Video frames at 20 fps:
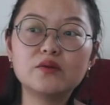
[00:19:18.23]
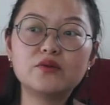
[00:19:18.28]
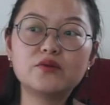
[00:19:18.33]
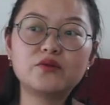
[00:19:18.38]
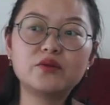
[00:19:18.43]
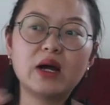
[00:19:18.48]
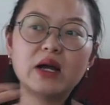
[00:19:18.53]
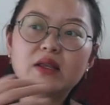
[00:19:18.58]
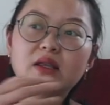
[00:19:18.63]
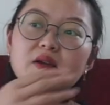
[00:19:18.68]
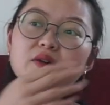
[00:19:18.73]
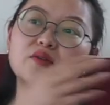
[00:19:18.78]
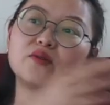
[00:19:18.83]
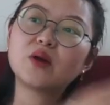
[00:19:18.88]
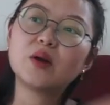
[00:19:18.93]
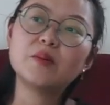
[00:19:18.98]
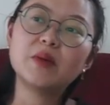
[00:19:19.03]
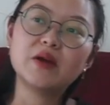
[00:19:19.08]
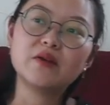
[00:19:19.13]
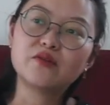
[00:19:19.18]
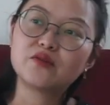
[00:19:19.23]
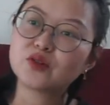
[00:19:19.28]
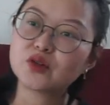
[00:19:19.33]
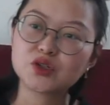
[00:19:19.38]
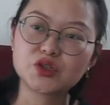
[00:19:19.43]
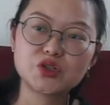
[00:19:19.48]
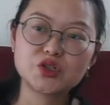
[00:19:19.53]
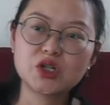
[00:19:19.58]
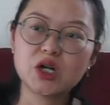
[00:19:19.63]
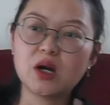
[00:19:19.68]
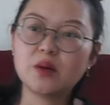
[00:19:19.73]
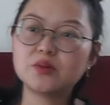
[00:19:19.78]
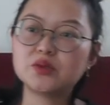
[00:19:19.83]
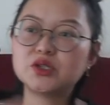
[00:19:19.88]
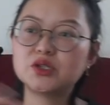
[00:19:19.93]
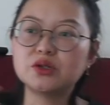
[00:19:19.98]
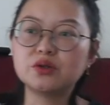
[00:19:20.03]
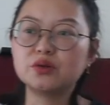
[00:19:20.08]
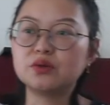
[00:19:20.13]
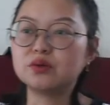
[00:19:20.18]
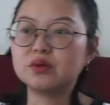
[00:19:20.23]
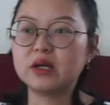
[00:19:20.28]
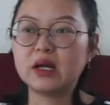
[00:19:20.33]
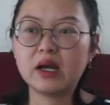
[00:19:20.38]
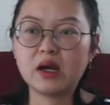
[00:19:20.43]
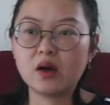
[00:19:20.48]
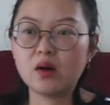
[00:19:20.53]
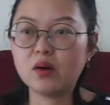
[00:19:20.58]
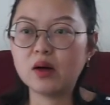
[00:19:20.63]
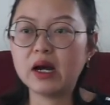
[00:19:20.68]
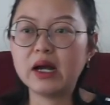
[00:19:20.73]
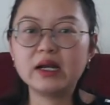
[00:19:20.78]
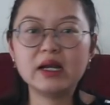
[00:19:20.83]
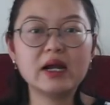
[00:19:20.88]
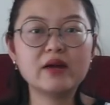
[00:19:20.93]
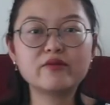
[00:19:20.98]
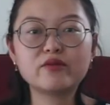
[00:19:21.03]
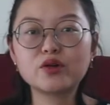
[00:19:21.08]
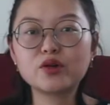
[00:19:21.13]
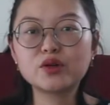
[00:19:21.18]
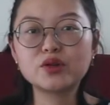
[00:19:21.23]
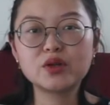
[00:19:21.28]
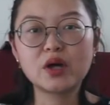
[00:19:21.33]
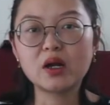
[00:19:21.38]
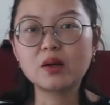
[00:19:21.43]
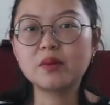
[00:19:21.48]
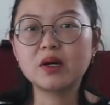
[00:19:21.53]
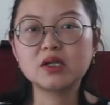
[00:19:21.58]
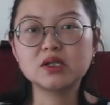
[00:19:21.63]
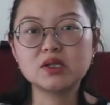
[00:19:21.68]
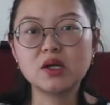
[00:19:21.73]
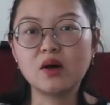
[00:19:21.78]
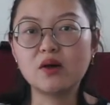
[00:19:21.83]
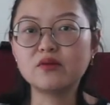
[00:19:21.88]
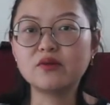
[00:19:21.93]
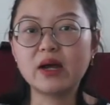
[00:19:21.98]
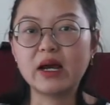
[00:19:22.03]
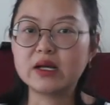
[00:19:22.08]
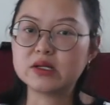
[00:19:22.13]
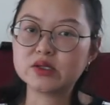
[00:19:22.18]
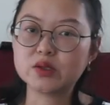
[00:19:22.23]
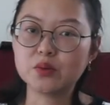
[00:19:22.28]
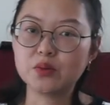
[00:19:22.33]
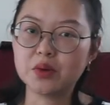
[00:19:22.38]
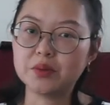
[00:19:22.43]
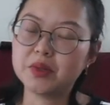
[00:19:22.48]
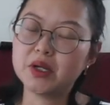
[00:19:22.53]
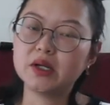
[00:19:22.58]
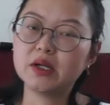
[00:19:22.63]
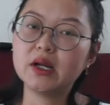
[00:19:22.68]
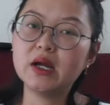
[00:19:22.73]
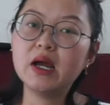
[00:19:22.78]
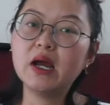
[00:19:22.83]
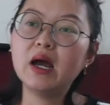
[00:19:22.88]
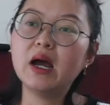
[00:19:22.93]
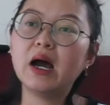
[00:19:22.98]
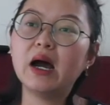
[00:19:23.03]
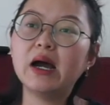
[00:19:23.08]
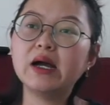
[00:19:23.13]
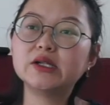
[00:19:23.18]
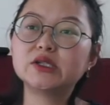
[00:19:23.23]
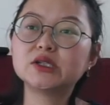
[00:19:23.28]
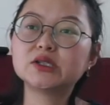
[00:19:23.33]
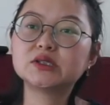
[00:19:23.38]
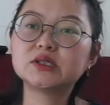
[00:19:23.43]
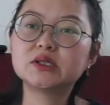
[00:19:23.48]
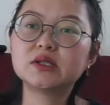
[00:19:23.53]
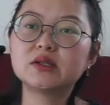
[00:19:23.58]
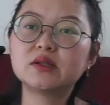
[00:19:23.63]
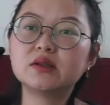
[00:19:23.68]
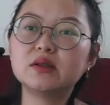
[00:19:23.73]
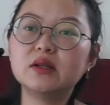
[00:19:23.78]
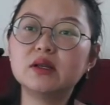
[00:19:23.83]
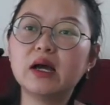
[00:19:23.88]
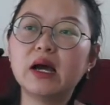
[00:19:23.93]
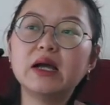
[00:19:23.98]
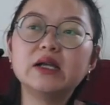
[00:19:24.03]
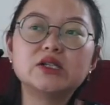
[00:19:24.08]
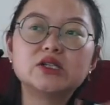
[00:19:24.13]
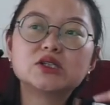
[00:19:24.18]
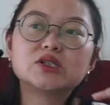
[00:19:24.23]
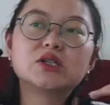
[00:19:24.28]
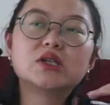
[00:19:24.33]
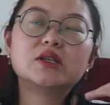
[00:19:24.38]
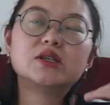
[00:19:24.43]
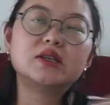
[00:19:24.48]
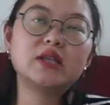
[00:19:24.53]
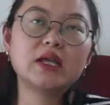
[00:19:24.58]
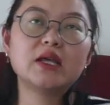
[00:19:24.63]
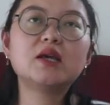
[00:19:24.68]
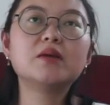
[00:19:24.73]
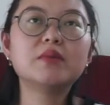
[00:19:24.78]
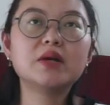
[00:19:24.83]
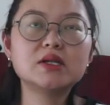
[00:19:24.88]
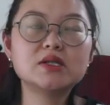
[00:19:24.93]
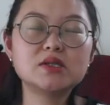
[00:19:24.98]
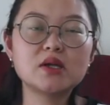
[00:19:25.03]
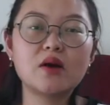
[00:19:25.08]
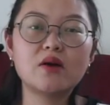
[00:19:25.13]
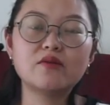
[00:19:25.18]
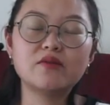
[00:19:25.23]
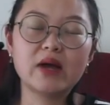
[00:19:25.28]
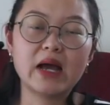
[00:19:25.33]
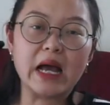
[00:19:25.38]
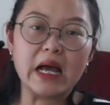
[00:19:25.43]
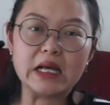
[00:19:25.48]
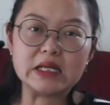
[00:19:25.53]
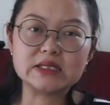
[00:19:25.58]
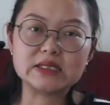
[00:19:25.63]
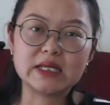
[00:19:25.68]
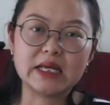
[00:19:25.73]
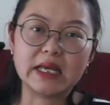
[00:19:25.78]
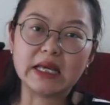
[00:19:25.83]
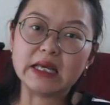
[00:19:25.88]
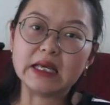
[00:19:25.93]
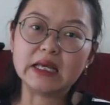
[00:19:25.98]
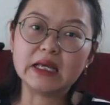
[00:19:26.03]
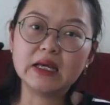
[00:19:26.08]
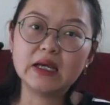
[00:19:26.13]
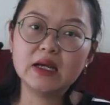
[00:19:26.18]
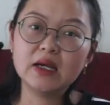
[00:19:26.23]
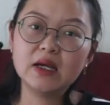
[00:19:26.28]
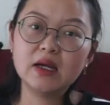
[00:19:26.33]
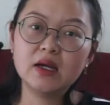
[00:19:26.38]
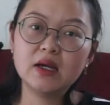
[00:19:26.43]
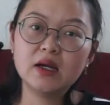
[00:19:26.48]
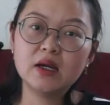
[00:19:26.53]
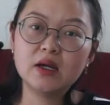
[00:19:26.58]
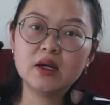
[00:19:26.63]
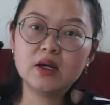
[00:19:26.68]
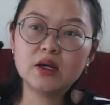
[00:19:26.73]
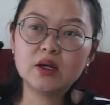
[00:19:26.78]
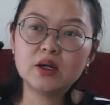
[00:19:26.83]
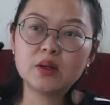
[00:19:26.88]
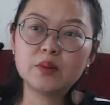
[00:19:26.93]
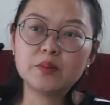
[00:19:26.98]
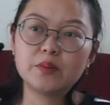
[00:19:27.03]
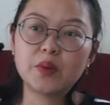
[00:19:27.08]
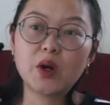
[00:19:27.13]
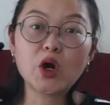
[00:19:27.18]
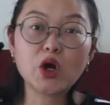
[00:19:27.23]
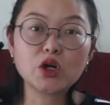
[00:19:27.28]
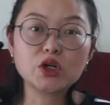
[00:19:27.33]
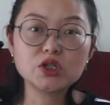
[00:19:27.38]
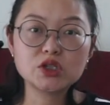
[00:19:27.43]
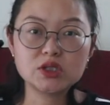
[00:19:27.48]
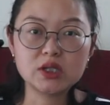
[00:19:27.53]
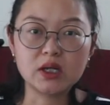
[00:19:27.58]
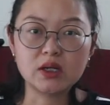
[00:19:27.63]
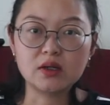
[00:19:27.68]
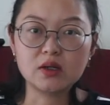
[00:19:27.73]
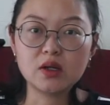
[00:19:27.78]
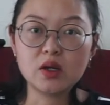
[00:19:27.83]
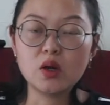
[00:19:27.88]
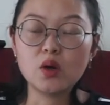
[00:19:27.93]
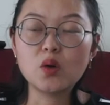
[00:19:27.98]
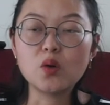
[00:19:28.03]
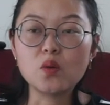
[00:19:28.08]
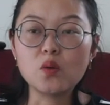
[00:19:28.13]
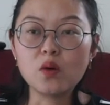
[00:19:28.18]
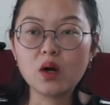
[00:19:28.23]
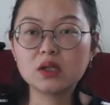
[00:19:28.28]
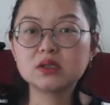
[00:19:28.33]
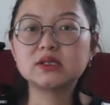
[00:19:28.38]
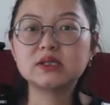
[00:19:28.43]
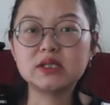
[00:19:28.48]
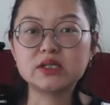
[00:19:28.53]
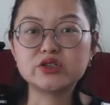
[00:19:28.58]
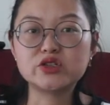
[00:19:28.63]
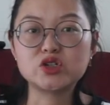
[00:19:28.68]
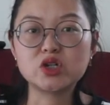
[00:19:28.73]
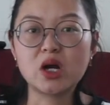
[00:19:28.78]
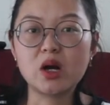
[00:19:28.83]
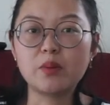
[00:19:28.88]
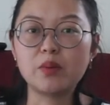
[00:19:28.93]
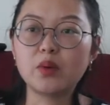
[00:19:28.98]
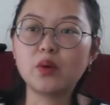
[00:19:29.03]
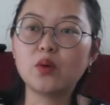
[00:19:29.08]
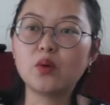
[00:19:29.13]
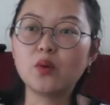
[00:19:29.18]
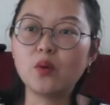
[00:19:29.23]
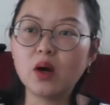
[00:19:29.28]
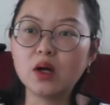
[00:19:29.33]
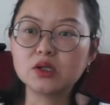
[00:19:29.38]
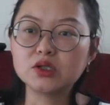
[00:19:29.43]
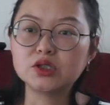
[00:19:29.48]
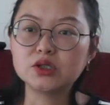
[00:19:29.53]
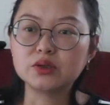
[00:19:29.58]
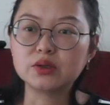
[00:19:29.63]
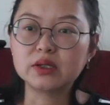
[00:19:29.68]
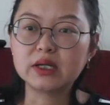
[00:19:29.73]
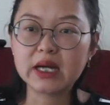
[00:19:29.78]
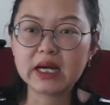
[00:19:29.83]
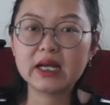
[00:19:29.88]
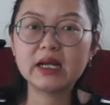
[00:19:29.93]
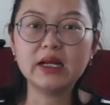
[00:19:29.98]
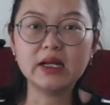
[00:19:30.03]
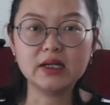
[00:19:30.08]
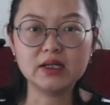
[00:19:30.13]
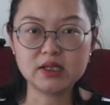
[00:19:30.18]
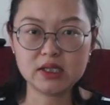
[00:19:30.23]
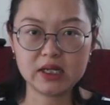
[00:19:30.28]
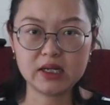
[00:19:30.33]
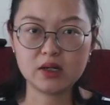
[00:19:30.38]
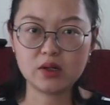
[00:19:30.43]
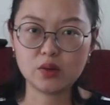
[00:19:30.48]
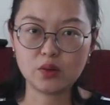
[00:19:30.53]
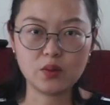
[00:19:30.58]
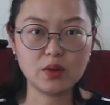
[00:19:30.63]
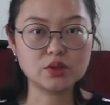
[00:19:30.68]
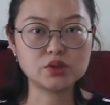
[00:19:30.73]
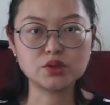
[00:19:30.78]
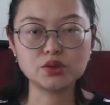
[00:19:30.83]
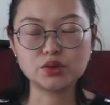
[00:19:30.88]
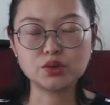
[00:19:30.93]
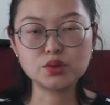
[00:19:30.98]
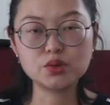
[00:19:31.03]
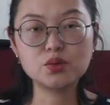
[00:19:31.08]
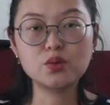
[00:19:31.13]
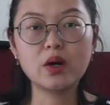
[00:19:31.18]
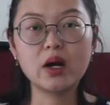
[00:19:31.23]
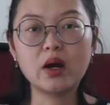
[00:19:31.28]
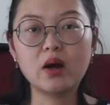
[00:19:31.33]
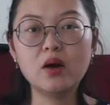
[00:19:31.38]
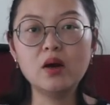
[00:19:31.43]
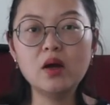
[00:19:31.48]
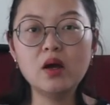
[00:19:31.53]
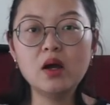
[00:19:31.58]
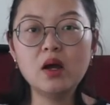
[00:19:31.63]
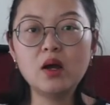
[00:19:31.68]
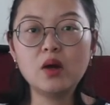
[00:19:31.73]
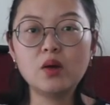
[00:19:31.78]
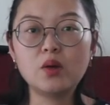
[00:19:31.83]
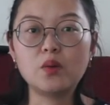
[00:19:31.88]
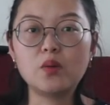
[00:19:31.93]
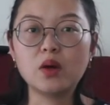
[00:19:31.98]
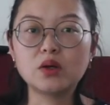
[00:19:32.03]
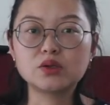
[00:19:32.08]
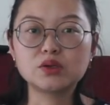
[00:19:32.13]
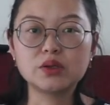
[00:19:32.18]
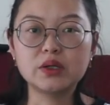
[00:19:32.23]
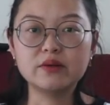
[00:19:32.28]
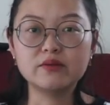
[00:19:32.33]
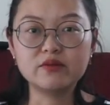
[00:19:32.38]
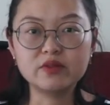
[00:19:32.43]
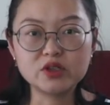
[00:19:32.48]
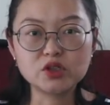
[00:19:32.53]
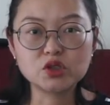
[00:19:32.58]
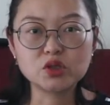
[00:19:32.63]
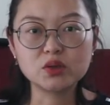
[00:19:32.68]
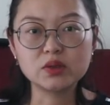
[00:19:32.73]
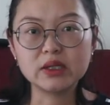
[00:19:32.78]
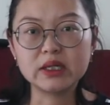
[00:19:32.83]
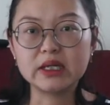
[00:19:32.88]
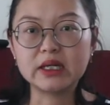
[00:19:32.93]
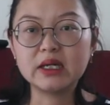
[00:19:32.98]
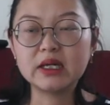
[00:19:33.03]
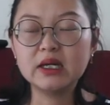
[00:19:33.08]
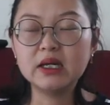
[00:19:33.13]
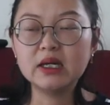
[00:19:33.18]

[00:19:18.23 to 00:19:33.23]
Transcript: I think from my first job to now, I never thought of myself as a woman. I just I just think of myself as a person who wants this job, who want to get it, and who want to do well, who want to eventually